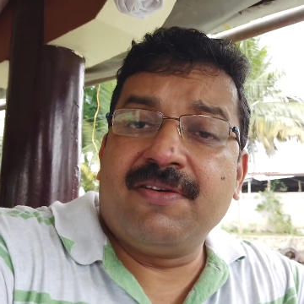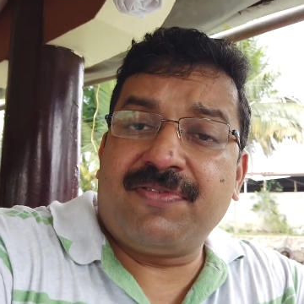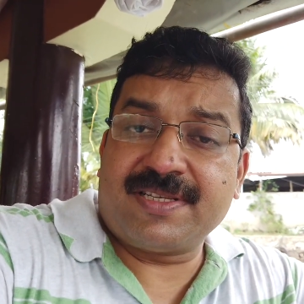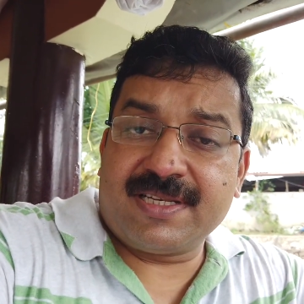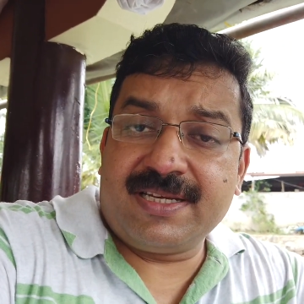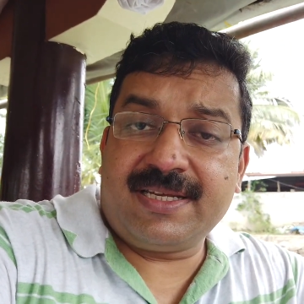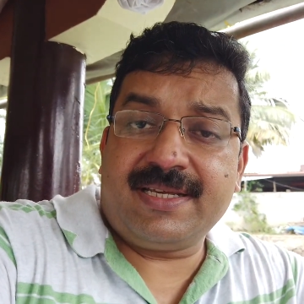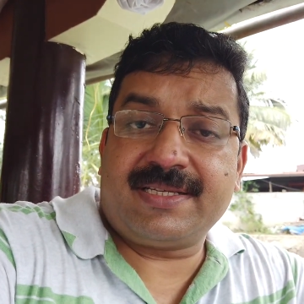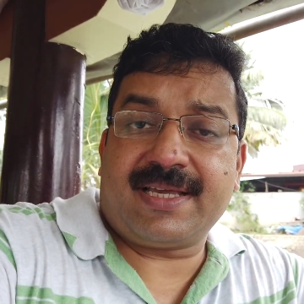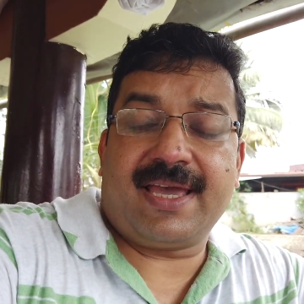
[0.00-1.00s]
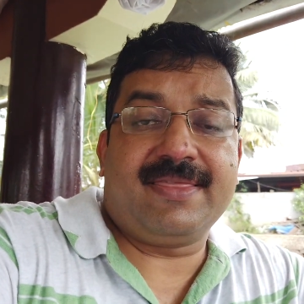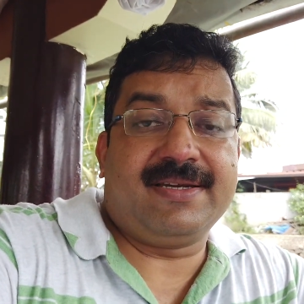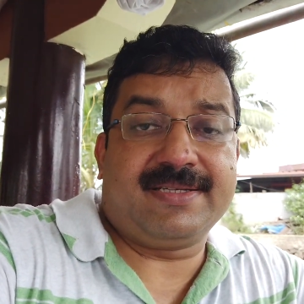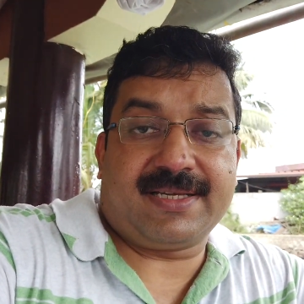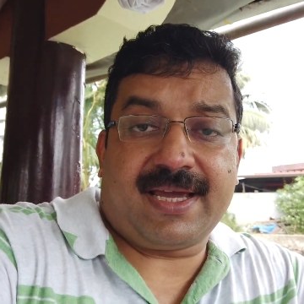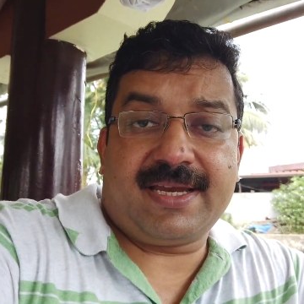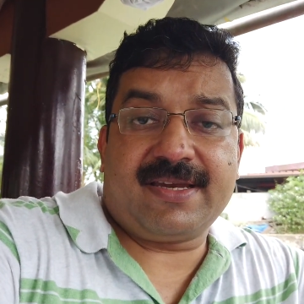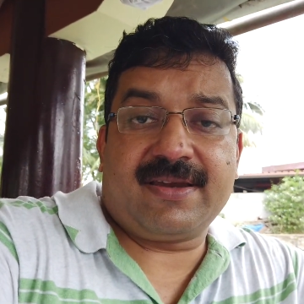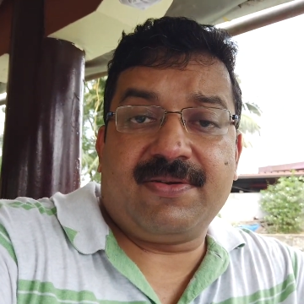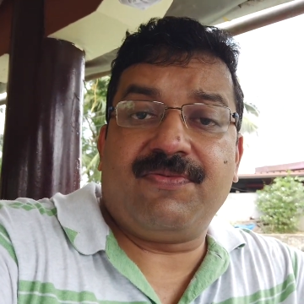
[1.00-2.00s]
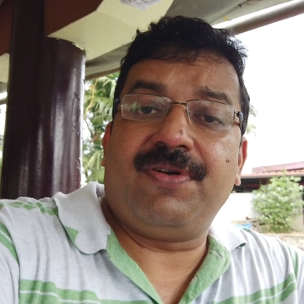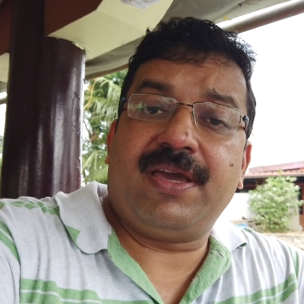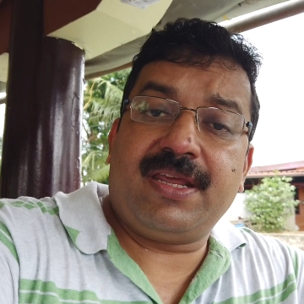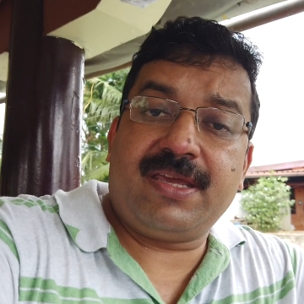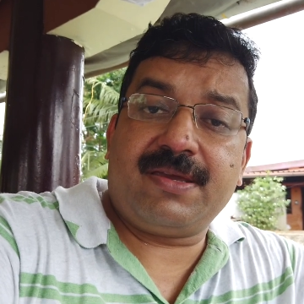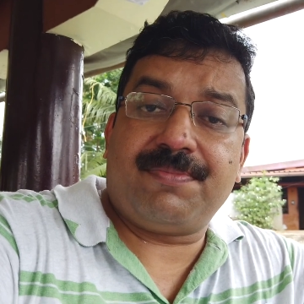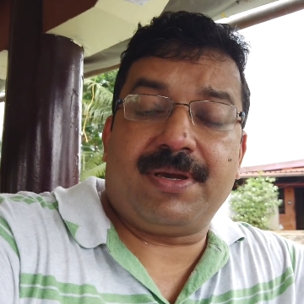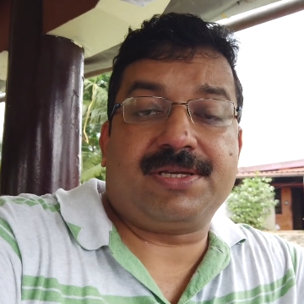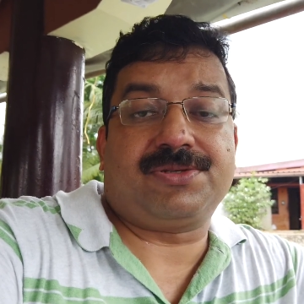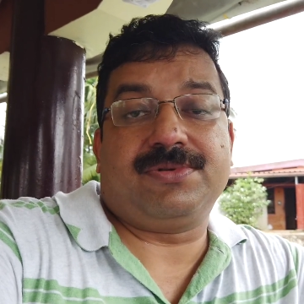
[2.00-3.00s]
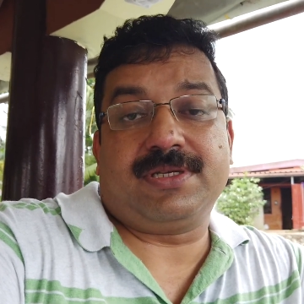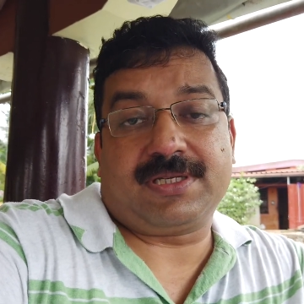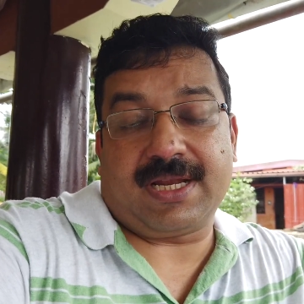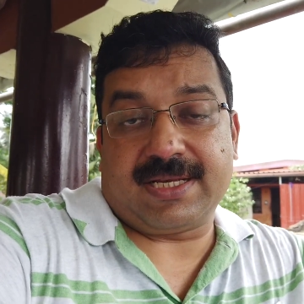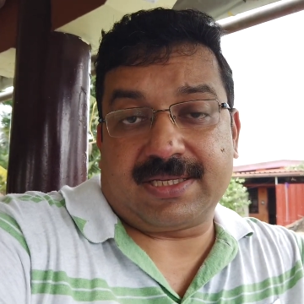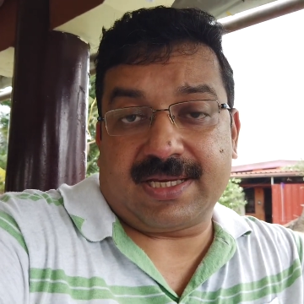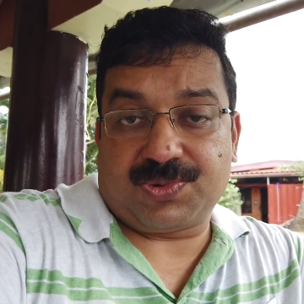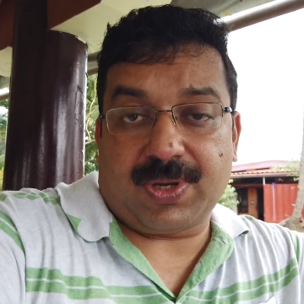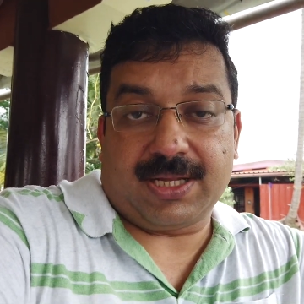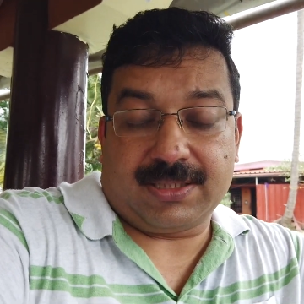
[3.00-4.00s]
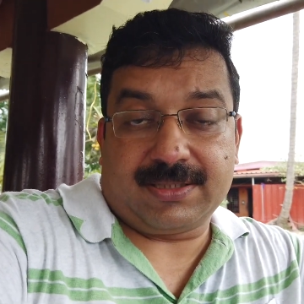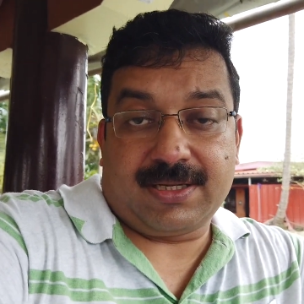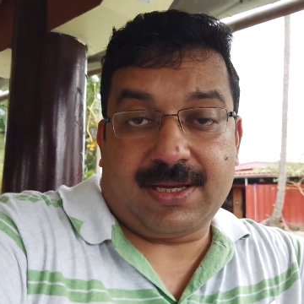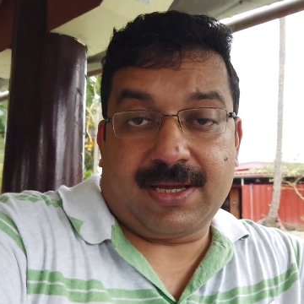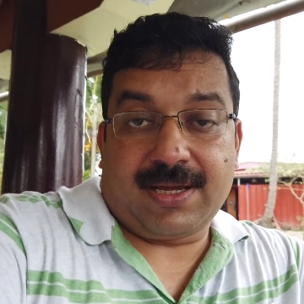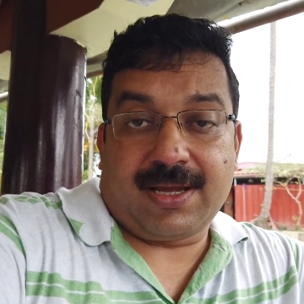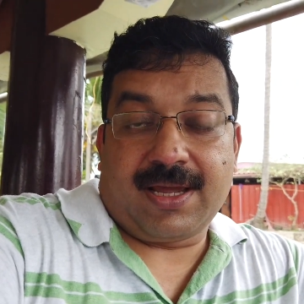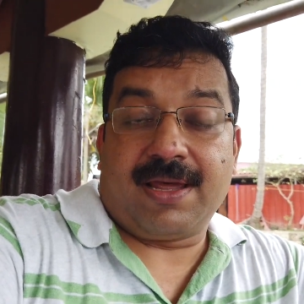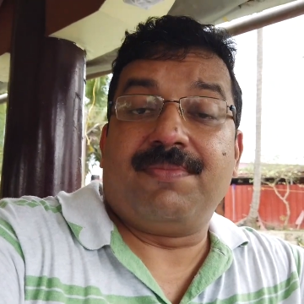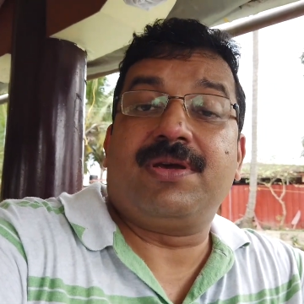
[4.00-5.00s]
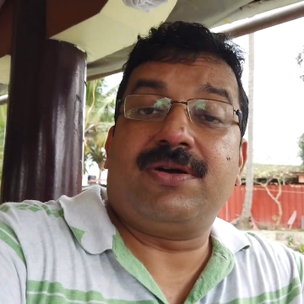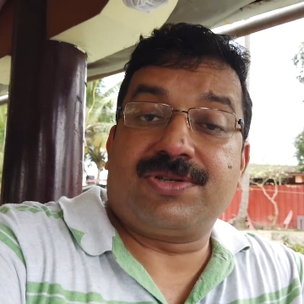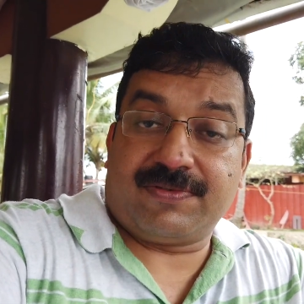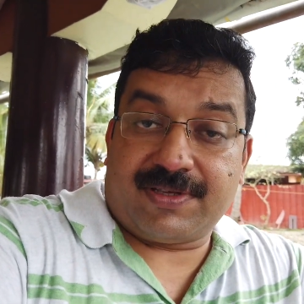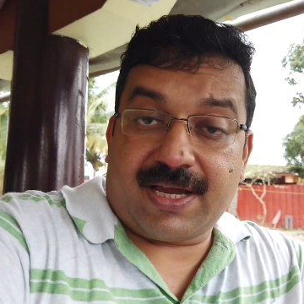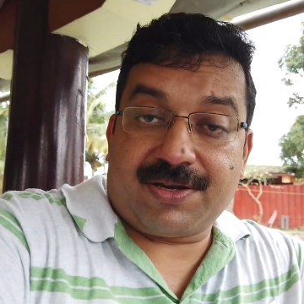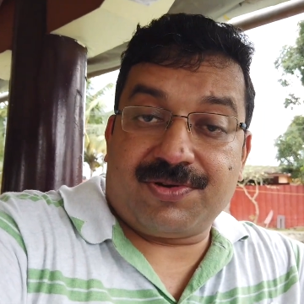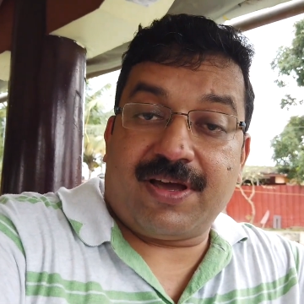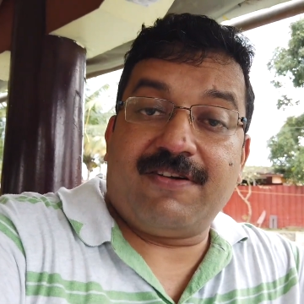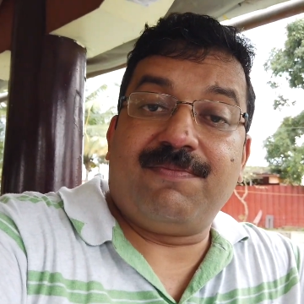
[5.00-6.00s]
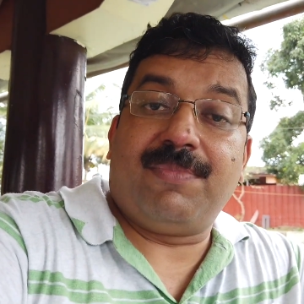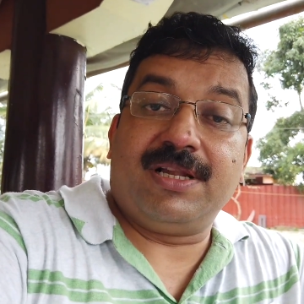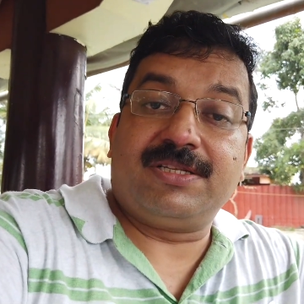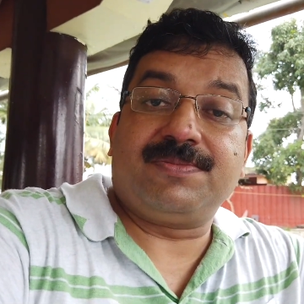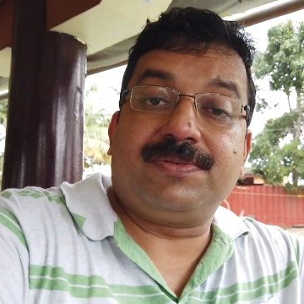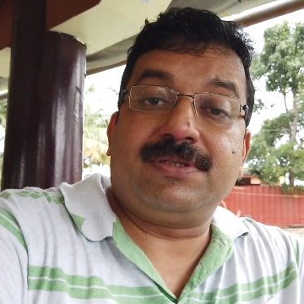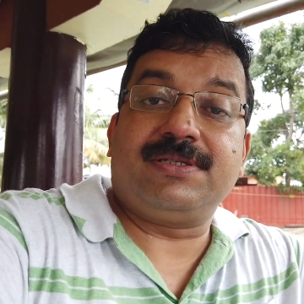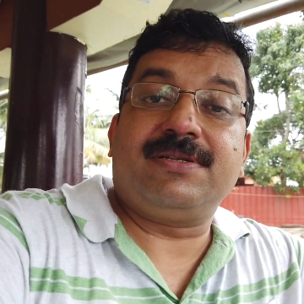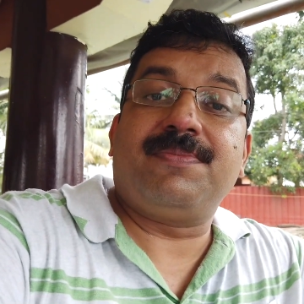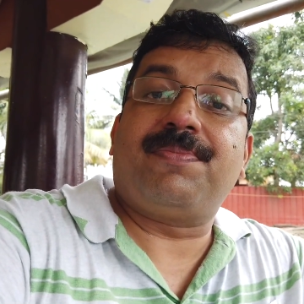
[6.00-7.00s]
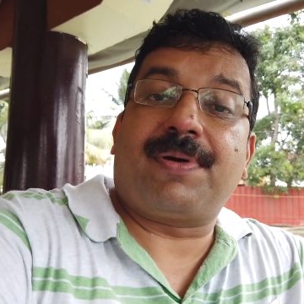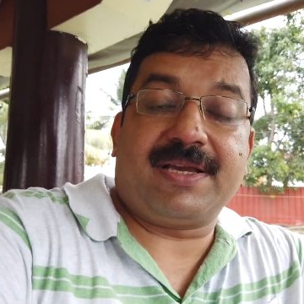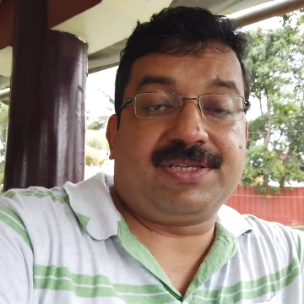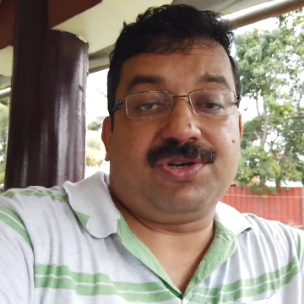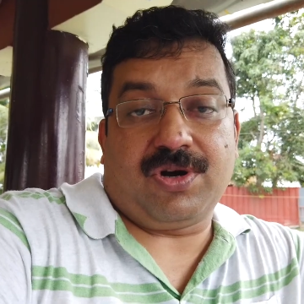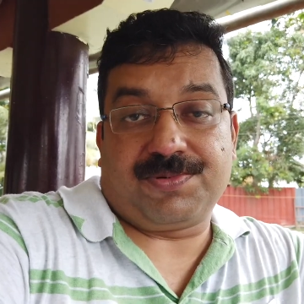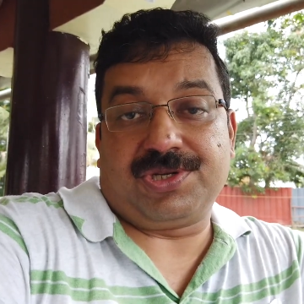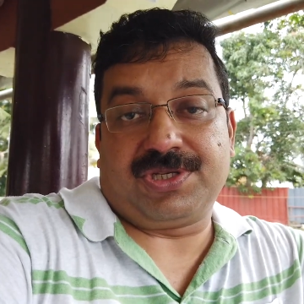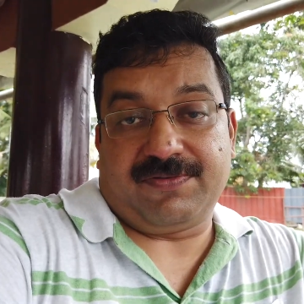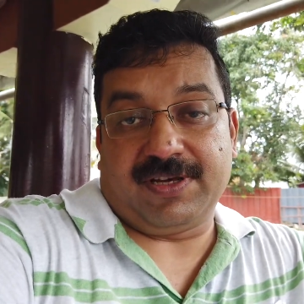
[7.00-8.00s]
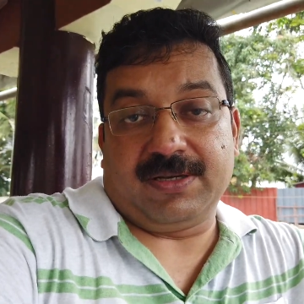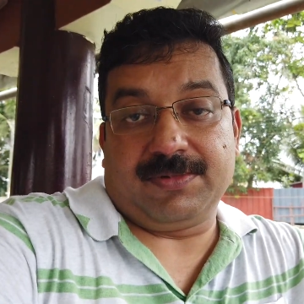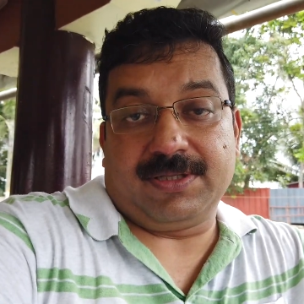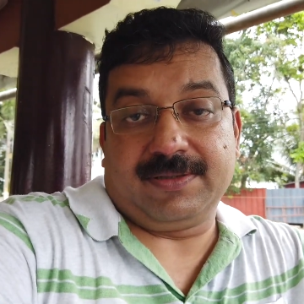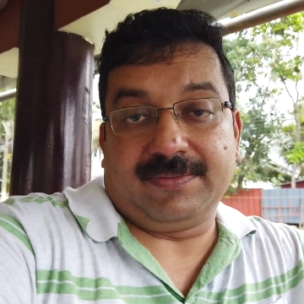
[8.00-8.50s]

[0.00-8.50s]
The facilities and the design vary based on its class as well. Because of that, you have multiple pricing options available.